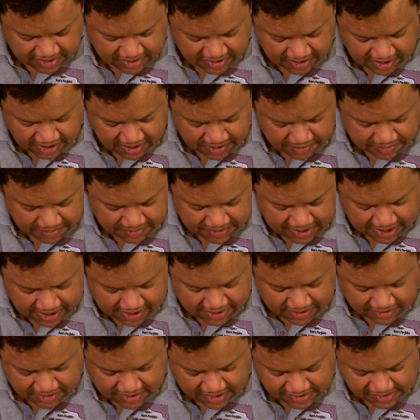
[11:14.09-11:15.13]

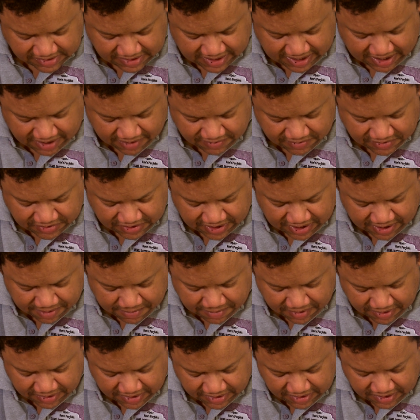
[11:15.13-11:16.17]
that doesn't have jam
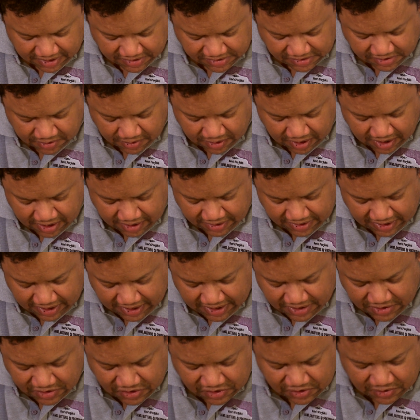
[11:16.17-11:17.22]
on it. So an
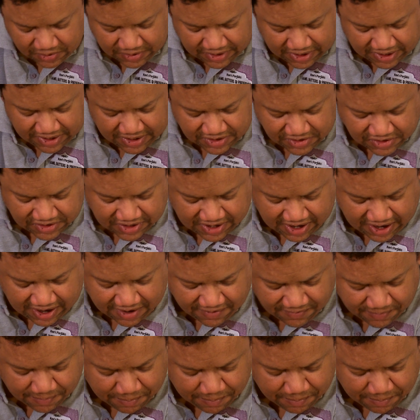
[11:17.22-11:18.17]
inch to an inch and a half